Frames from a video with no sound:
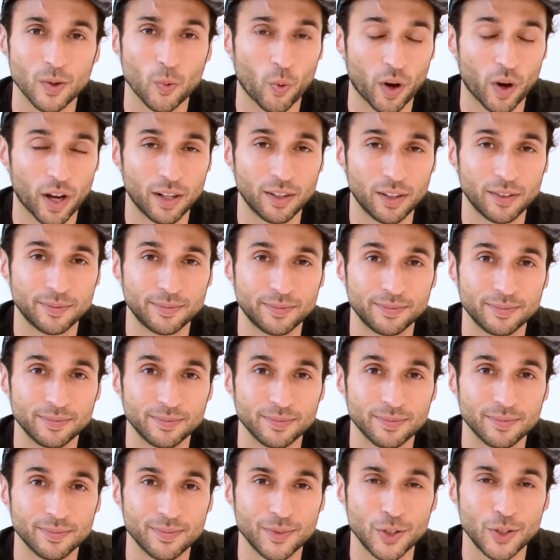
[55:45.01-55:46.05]
Well,
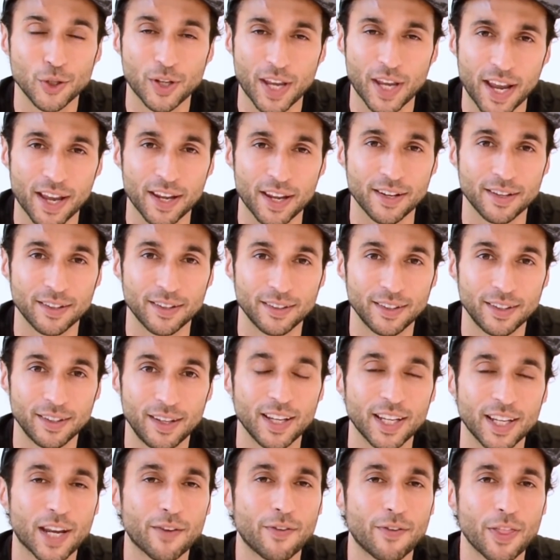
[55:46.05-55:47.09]
you can.
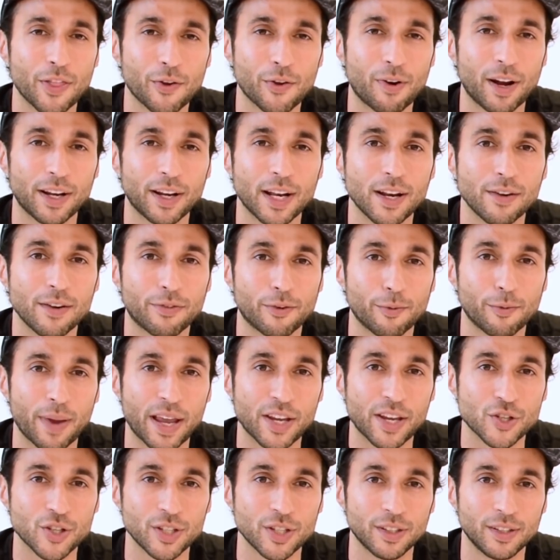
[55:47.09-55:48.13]
Given the right
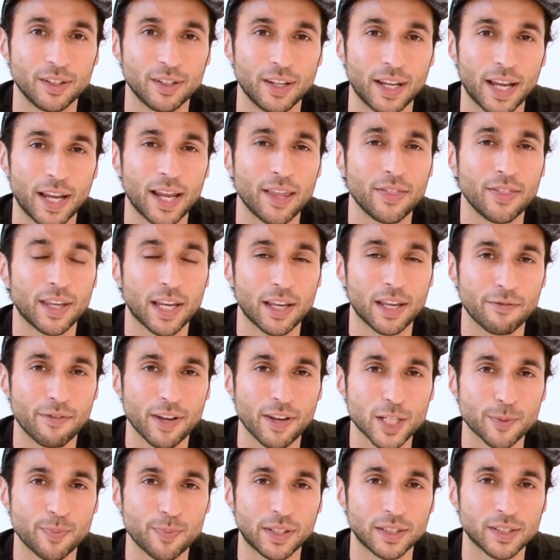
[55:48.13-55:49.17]
information and the
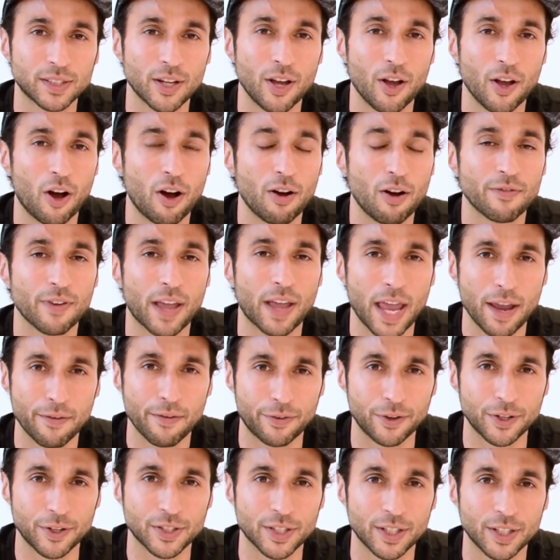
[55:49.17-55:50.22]
investment of
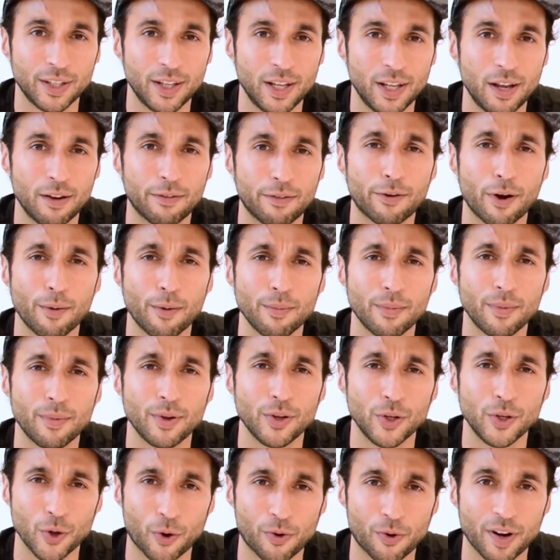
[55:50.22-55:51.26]
effort
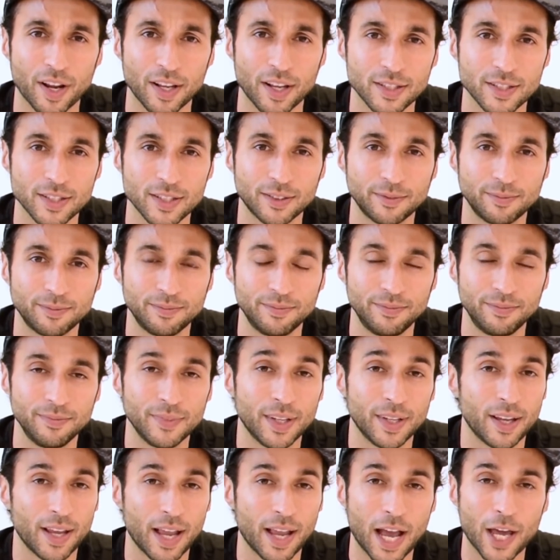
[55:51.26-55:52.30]
from your end.
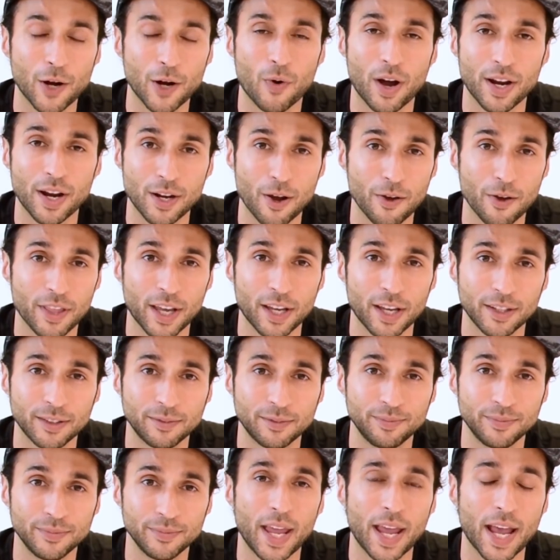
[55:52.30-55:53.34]
How do I know
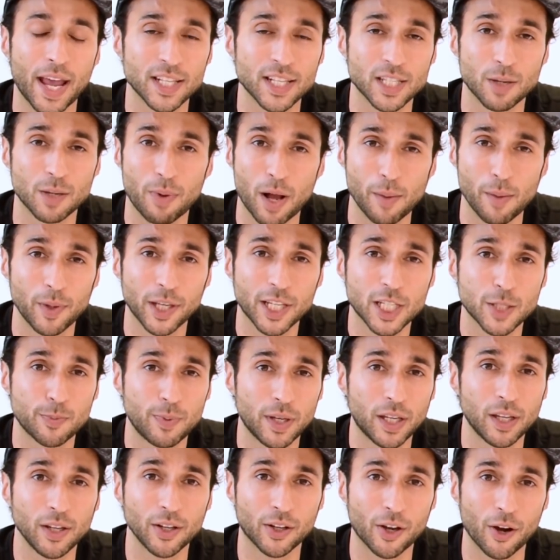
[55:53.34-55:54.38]
that? As a public
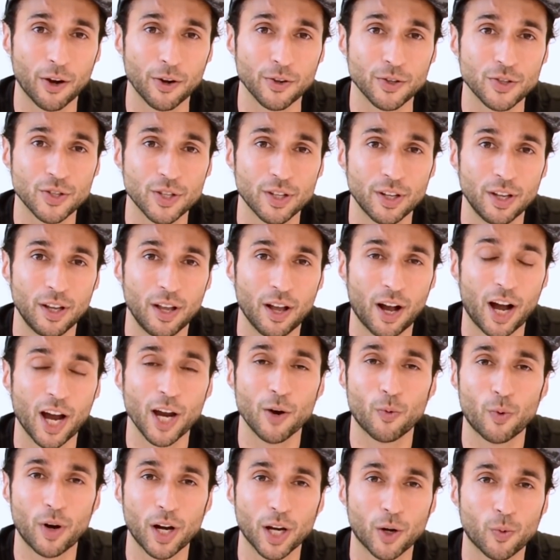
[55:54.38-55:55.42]
speaking coach,
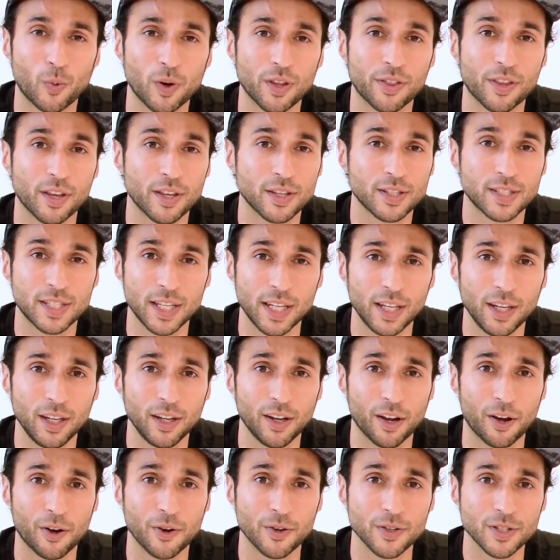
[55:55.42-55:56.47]
I work with C
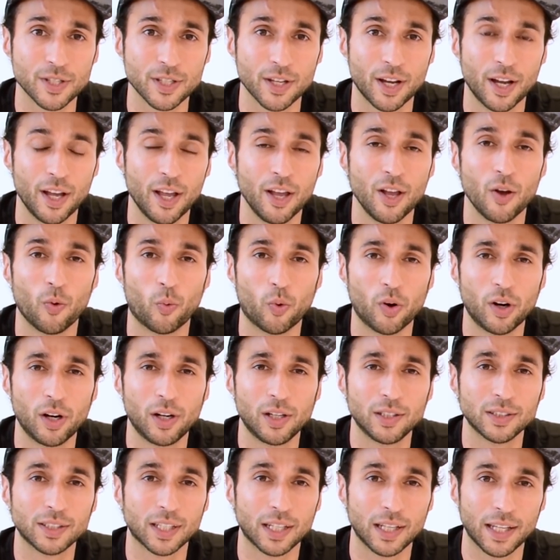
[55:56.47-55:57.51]
E Os,
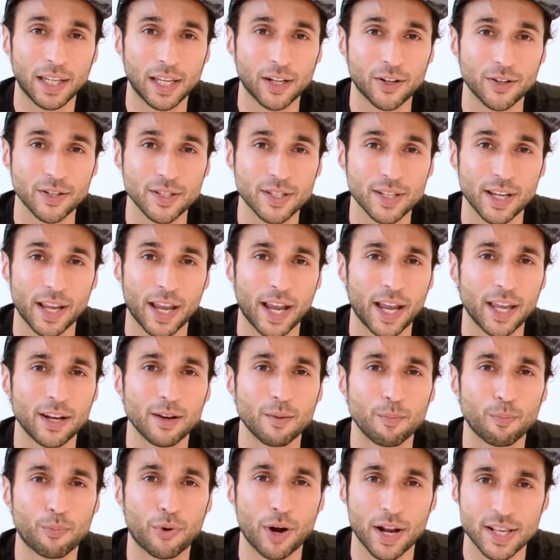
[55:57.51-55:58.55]
world leaders,
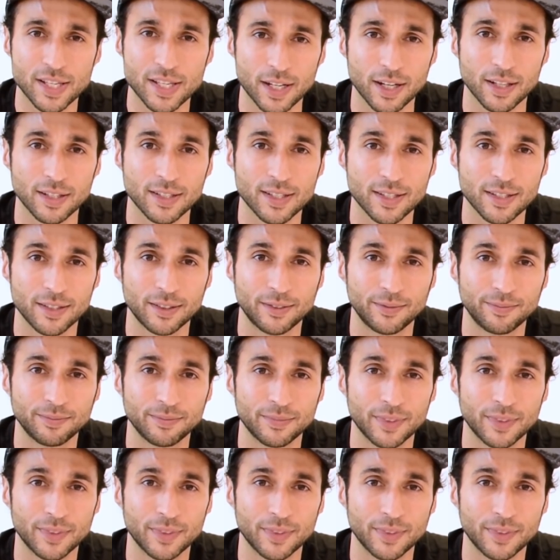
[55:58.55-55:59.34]
and presidents.